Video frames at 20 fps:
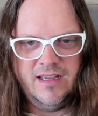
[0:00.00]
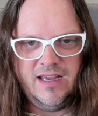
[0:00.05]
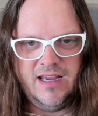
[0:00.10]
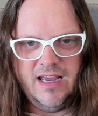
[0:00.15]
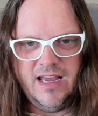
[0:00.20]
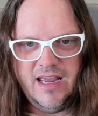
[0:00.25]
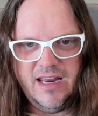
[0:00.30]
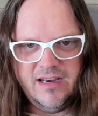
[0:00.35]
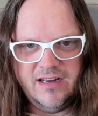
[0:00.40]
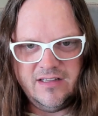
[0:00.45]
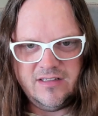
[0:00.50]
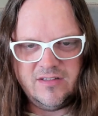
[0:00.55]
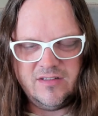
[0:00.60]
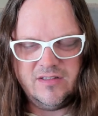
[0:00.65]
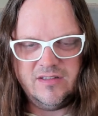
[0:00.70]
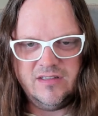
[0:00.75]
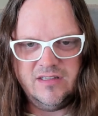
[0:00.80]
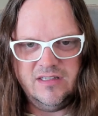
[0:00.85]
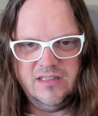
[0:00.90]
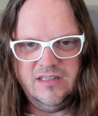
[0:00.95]
and
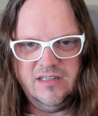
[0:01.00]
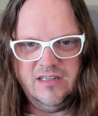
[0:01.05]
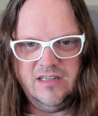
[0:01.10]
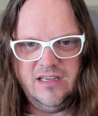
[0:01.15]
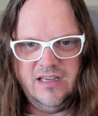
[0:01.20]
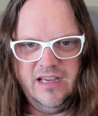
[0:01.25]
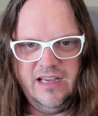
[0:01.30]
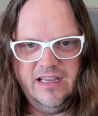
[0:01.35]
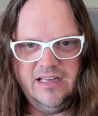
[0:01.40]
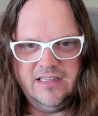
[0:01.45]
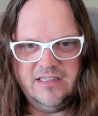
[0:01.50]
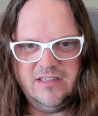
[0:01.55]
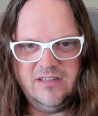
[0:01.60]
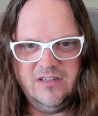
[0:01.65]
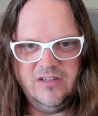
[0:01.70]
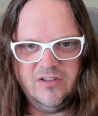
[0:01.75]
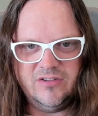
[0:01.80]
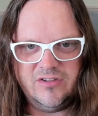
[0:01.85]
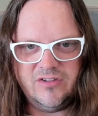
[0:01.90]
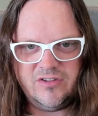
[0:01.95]

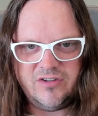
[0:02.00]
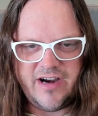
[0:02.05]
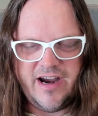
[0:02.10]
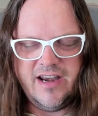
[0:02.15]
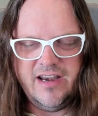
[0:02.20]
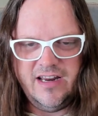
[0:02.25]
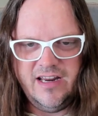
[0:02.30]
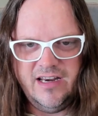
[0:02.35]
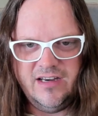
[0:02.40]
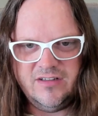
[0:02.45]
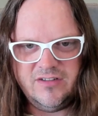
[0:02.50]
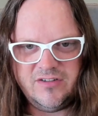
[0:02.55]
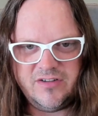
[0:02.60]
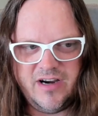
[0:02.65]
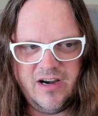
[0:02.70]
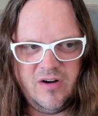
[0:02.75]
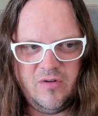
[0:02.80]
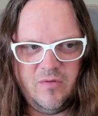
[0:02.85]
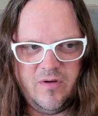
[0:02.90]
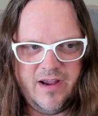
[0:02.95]
you're straight in,
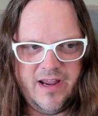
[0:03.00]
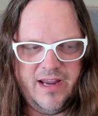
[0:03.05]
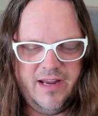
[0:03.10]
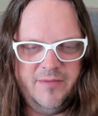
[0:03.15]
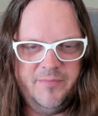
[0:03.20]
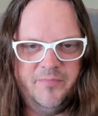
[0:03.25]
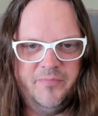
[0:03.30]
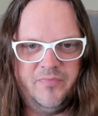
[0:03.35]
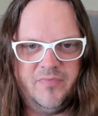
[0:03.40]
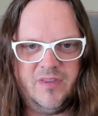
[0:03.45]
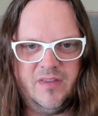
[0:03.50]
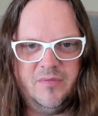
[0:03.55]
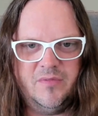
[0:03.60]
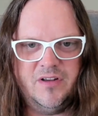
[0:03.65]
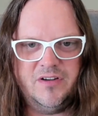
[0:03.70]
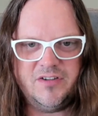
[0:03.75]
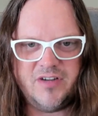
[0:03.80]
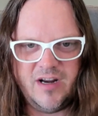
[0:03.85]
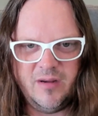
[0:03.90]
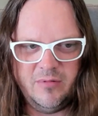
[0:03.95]
straight away. The
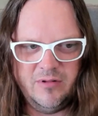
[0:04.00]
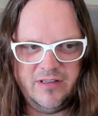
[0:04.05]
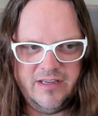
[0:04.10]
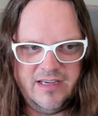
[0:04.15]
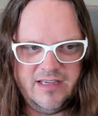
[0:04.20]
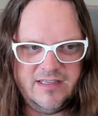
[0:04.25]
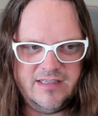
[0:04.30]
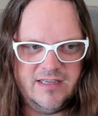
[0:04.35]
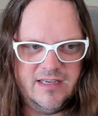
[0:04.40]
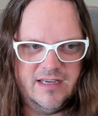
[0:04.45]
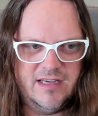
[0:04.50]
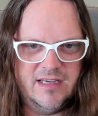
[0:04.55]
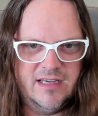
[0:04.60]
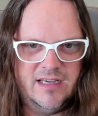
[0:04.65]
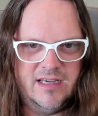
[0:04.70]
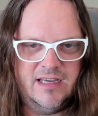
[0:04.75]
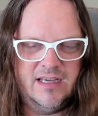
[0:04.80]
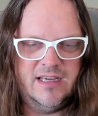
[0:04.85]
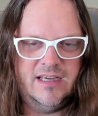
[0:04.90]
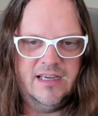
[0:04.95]
trouble is
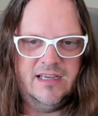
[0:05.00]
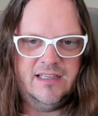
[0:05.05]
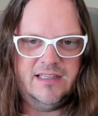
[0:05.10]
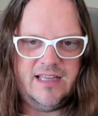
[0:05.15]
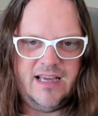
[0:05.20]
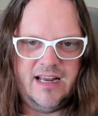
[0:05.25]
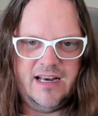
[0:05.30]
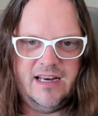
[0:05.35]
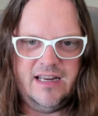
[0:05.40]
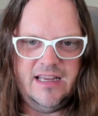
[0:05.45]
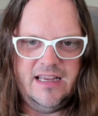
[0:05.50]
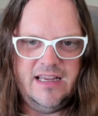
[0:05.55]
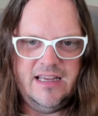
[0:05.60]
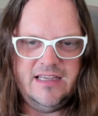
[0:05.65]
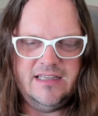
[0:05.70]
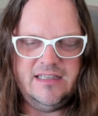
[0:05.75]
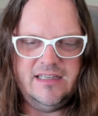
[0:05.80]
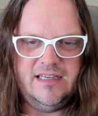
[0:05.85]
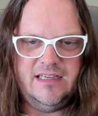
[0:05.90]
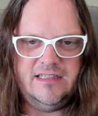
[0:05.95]
that
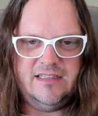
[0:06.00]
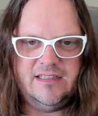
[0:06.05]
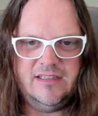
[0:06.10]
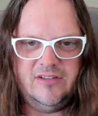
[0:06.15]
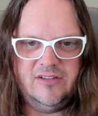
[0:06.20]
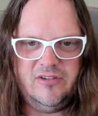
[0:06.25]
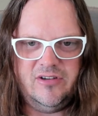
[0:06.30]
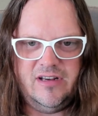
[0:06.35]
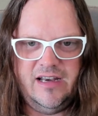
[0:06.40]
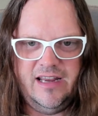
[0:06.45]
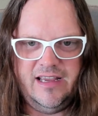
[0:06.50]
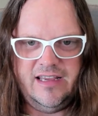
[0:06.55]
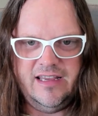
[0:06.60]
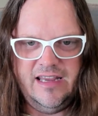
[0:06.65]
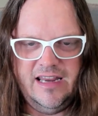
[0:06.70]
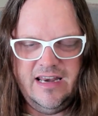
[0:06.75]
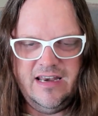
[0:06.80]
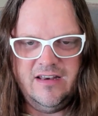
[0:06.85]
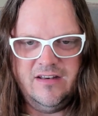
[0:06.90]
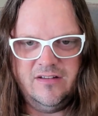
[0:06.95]
easy to click
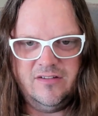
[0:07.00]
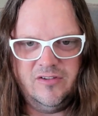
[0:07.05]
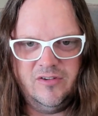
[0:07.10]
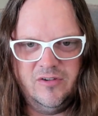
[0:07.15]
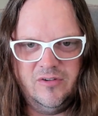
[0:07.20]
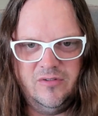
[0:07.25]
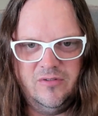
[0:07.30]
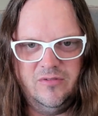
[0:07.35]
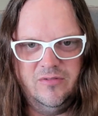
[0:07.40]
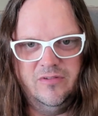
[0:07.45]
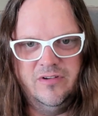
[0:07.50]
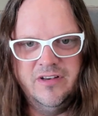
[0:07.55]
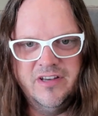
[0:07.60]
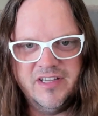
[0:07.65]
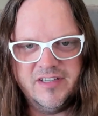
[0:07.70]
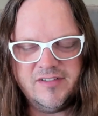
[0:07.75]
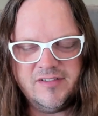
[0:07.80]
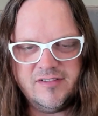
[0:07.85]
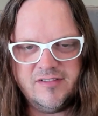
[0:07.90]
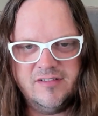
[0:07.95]

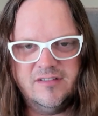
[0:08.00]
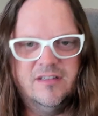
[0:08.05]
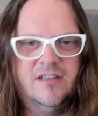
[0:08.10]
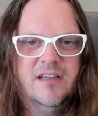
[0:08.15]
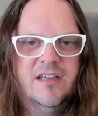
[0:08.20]
into-ness